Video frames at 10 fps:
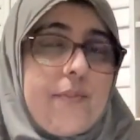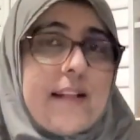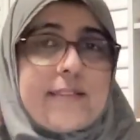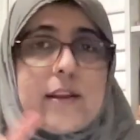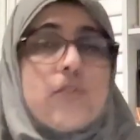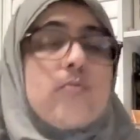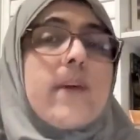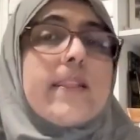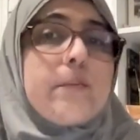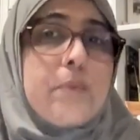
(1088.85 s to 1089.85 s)
That's how you
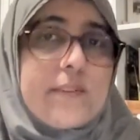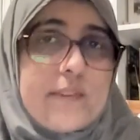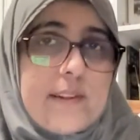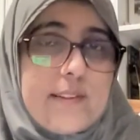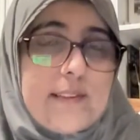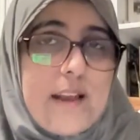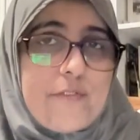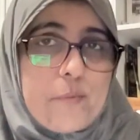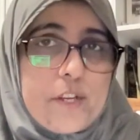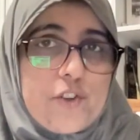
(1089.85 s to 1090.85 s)
write the present tense
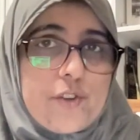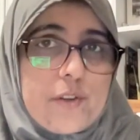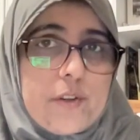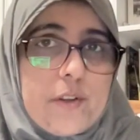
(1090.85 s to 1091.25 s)
affirmation.